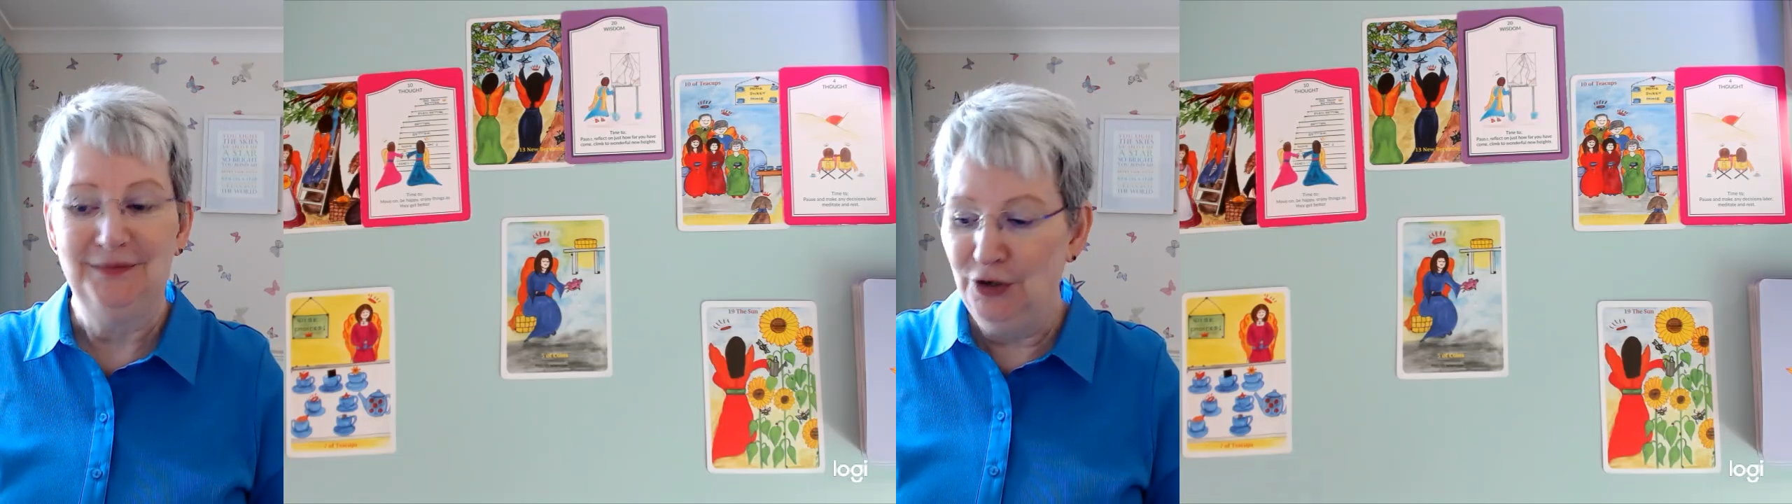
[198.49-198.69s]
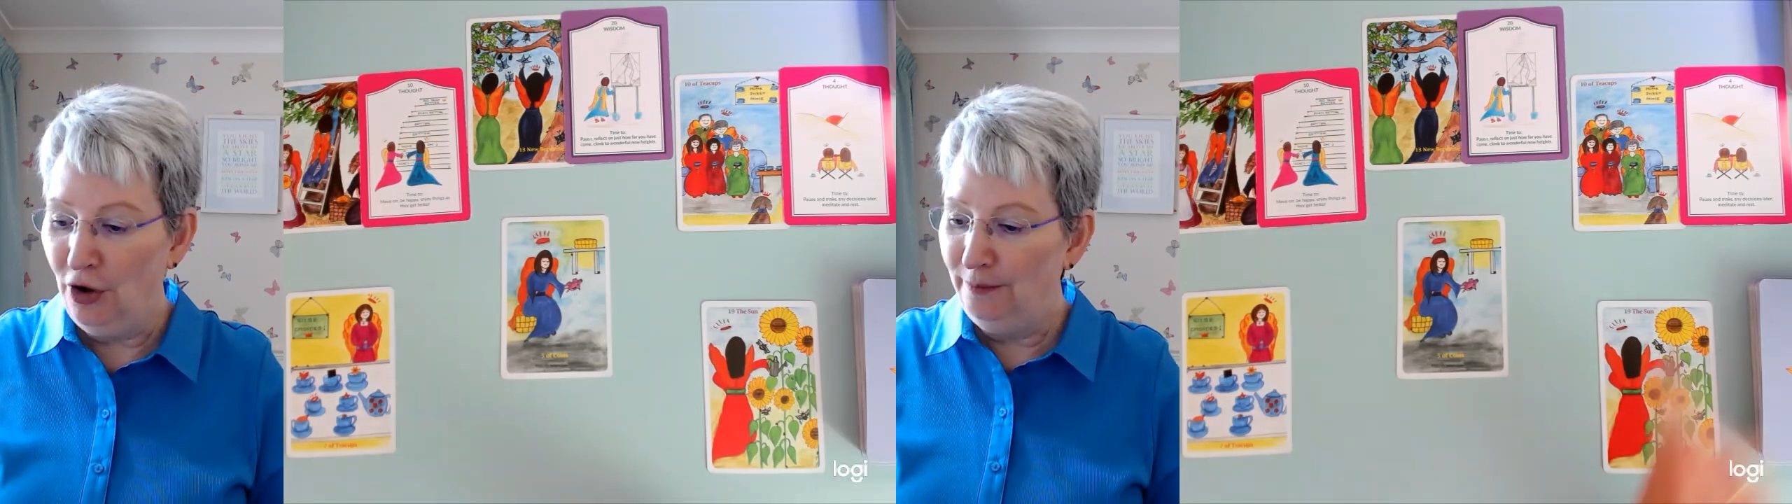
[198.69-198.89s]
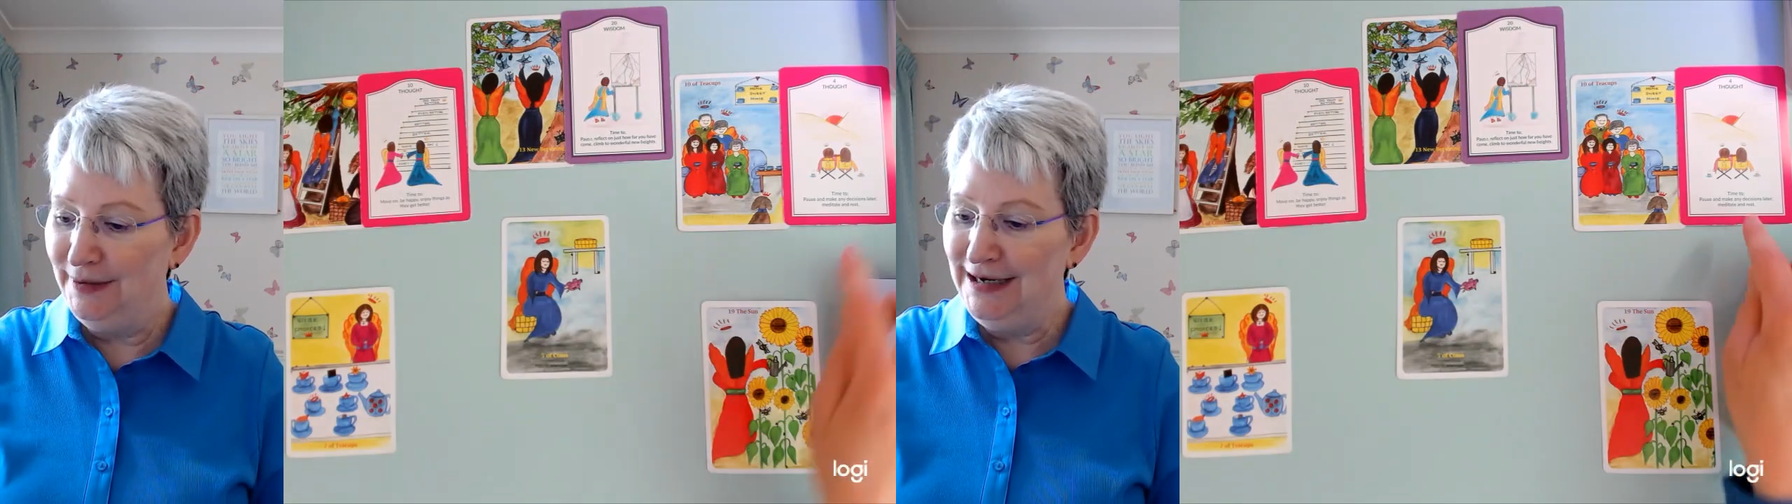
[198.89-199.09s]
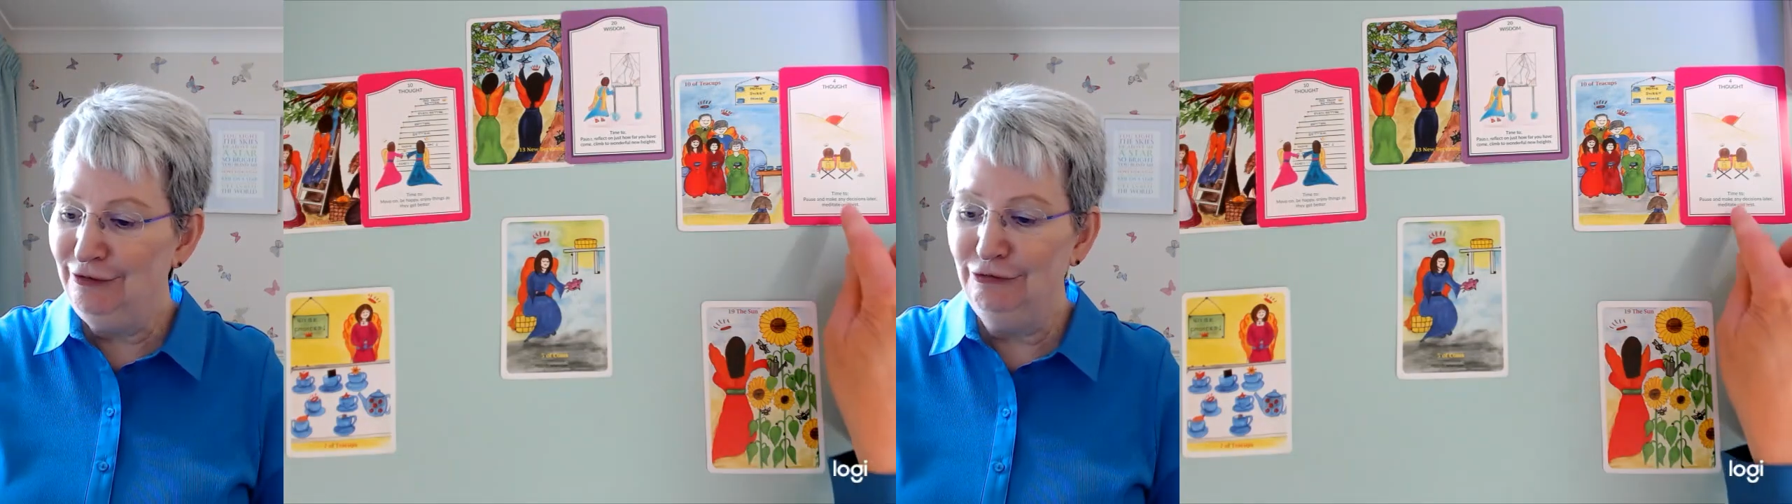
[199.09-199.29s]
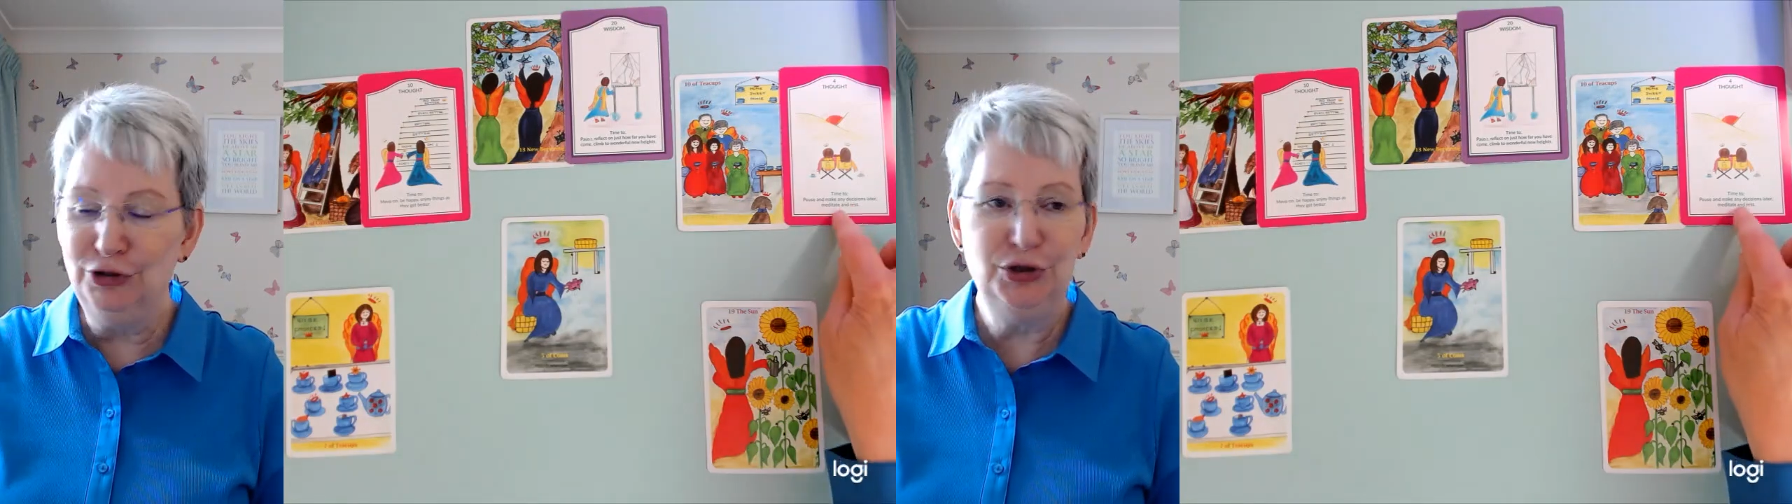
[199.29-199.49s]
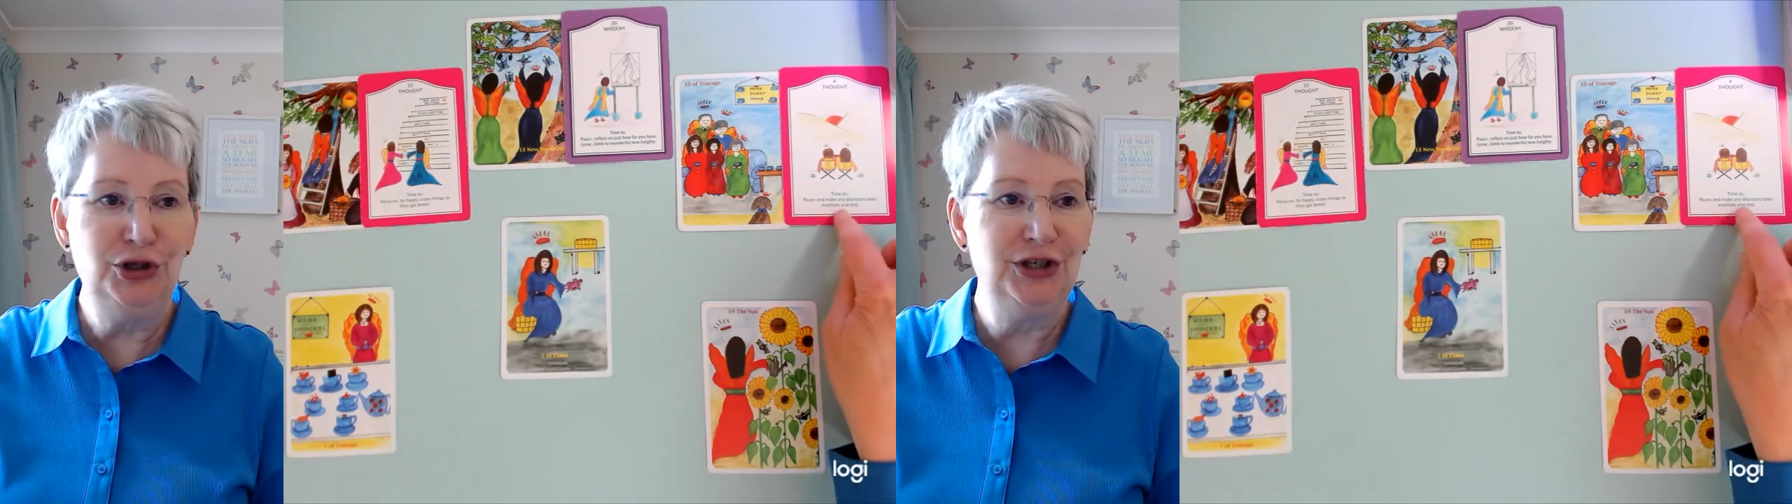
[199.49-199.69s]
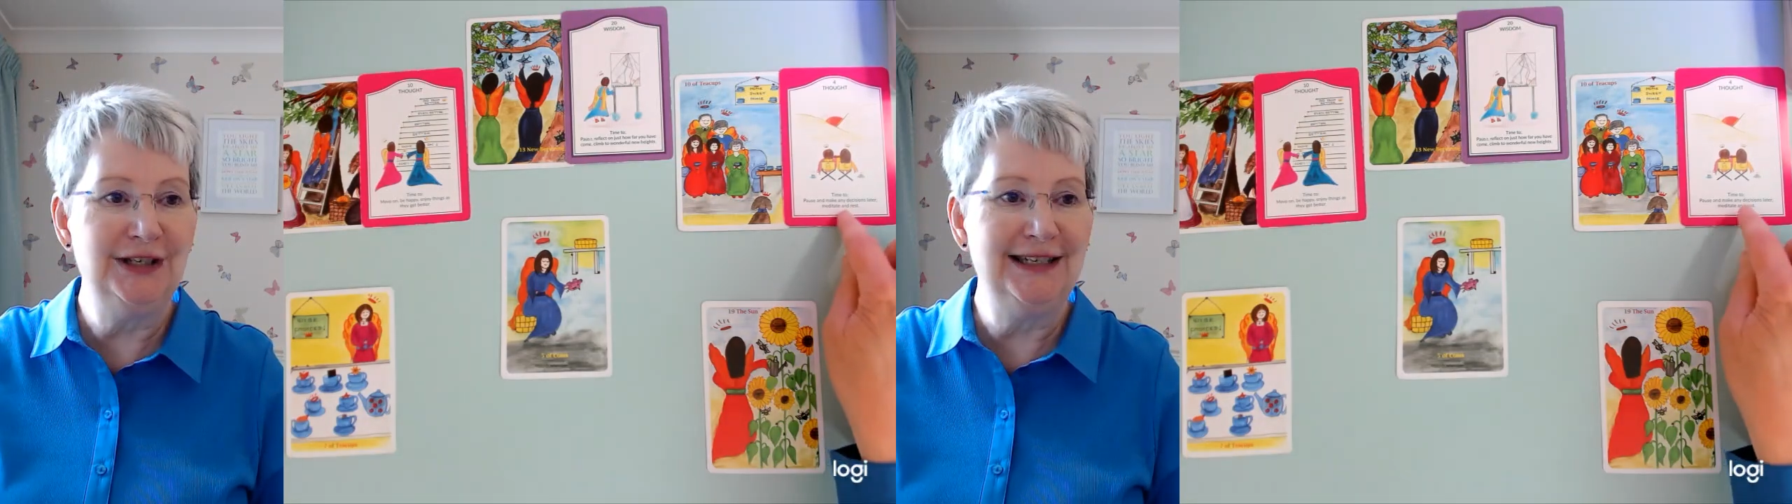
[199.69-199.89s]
not being rushed,